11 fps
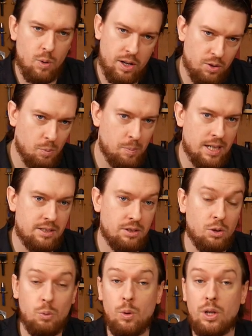why you're better,
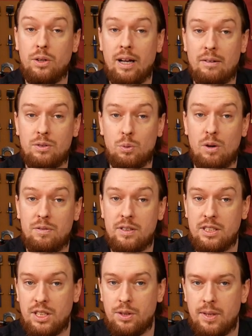or what you have to offer
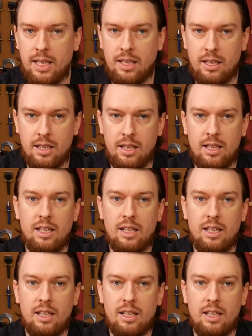that's unique.